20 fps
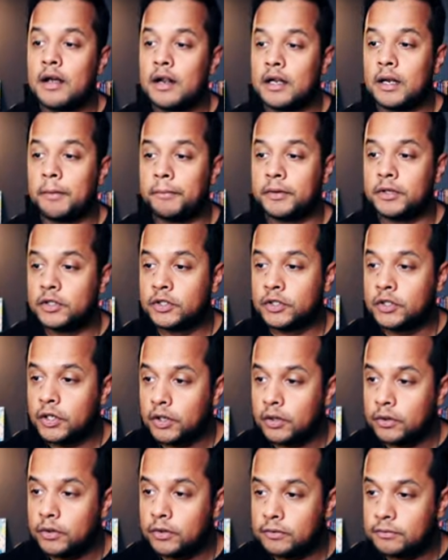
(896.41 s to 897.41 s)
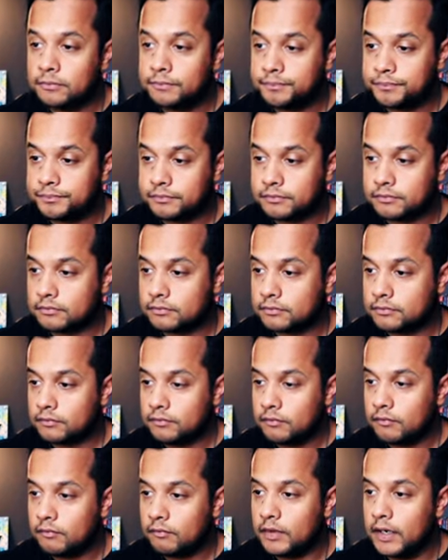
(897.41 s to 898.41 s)
Number two
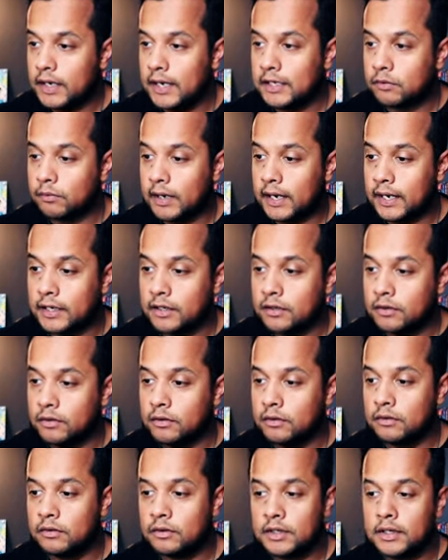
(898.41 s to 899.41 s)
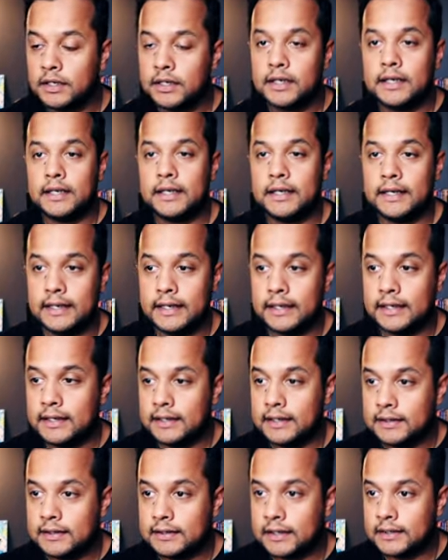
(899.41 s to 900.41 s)
is what I can do
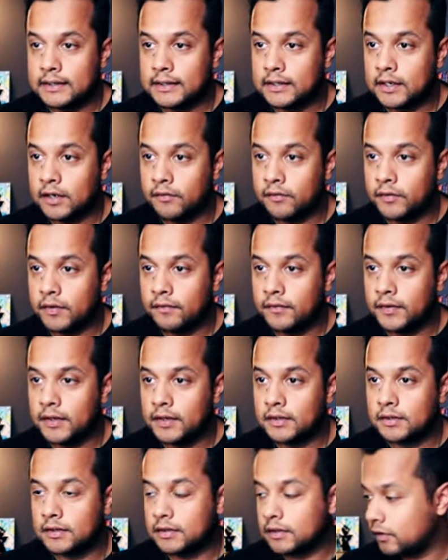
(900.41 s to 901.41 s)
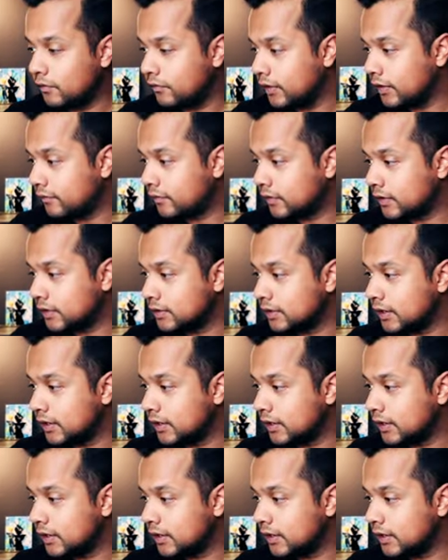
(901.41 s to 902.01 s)
is, let's just get rid of this grid for a